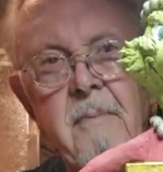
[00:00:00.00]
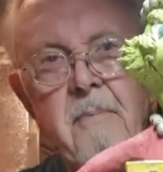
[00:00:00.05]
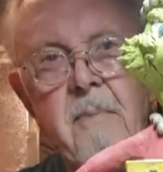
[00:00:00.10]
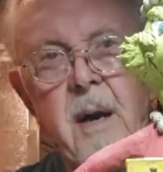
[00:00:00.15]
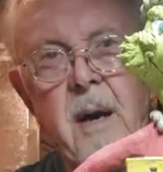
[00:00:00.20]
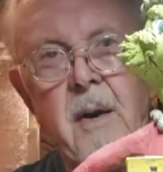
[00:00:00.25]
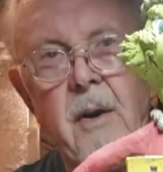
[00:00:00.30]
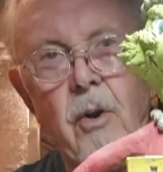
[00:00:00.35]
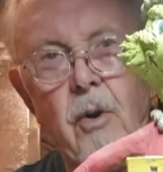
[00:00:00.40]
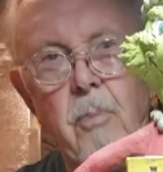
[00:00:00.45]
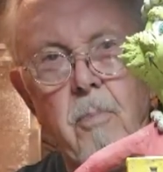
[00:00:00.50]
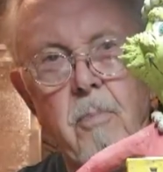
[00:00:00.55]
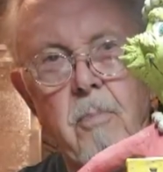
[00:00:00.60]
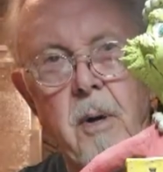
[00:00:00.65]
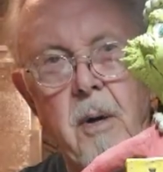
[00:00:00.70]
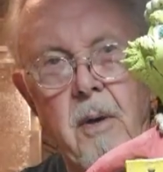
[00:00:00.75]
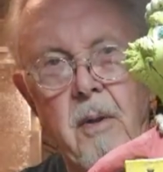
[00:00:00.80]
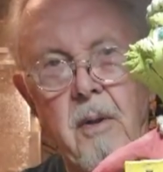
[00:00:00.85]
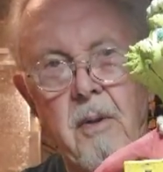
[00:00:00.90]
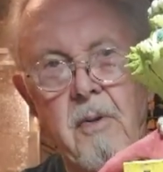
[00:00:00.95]
I hope
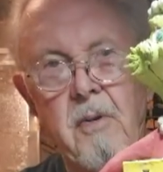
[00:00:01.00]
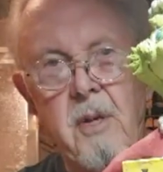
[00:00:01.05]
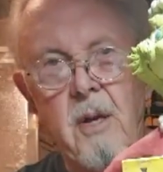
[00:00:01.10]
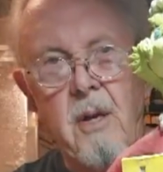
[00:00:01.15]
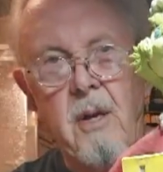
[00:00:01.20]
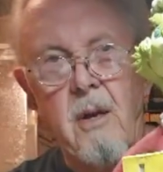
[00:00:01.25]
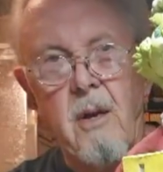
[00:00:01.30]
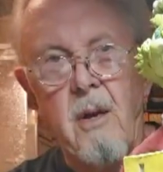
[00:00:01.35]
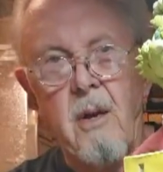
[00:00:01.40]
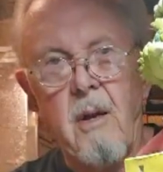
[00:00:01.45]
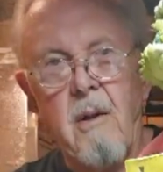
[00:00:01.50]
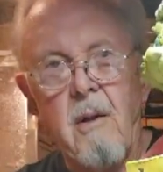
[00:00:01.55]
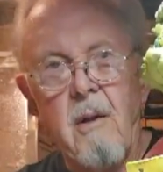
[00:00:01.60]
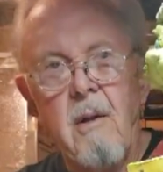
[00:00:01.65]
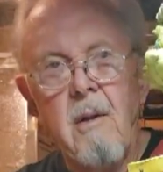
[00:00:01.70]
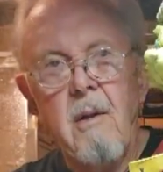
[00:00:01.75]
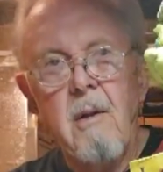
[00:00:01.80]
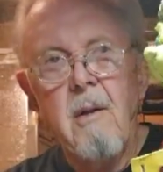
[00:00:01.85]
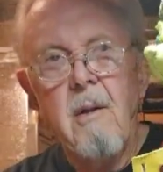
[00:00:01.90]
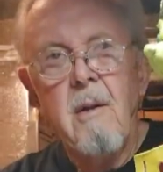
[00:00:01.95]
this little,
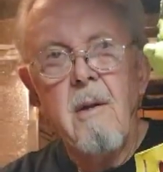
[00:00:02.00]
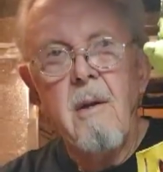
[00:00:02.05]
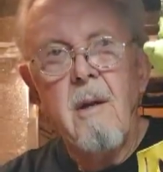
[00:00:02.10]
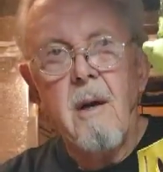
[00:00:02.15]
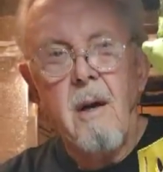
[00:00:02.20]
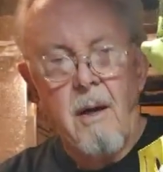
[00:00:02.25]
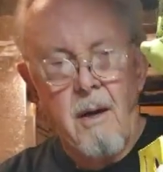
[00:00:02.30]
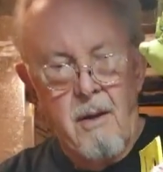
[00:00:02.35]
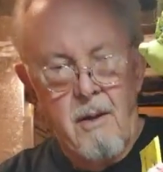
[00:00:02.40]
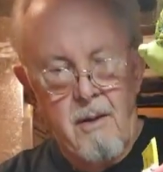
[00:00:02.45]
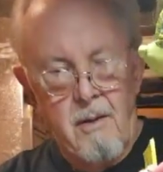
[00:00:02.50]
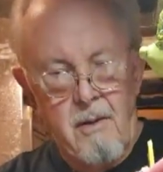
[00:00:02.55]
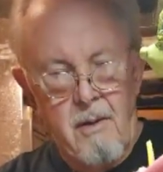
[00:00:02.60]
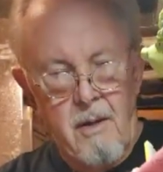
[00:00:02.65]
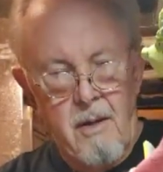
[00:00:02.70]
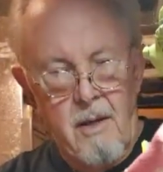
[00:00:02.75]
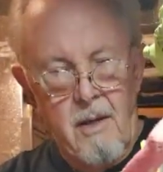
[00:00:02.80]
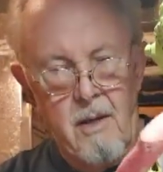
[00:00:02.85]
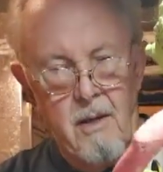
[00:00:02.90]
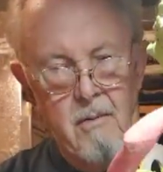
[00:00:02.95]
I
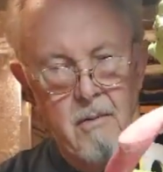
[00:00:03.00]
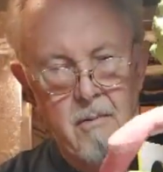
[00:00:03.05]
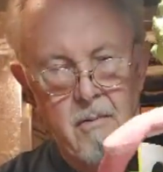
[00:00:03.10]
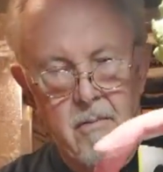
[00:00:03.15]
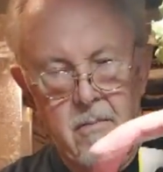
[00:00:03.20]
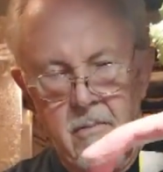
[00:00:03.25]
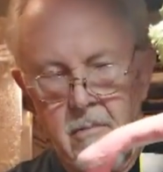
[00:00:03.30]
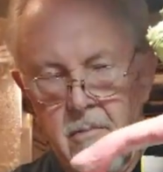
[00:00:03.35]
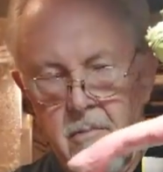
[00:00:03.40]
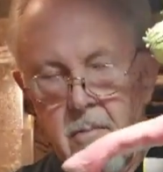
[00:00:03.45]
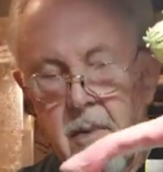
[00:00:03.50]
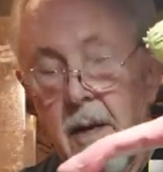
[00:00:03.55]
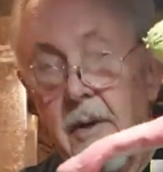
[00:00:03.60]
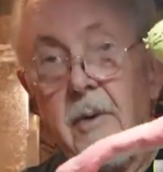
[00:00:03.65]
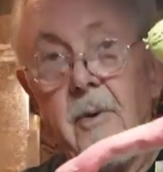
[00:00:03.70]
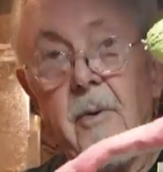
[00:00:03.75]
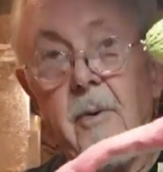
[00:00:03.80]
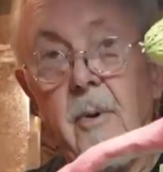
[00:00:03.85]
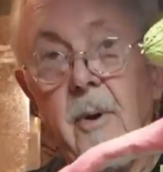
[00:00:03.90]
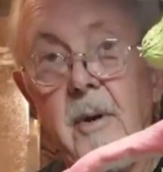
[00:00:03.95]

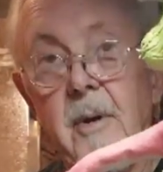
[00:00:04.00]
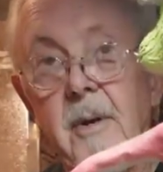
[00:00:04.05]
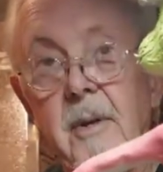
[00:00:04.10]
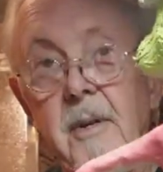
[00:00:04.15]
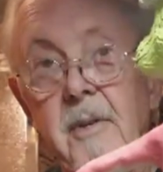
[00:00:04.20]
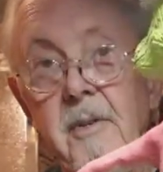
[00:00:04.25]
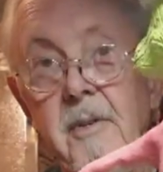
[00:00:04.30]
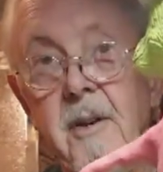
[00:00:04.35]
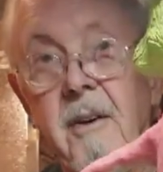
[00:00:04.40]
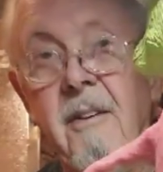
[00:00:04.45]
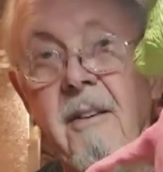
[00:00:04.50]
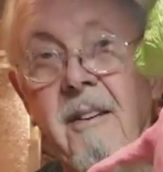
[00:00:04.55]
don't know what it is,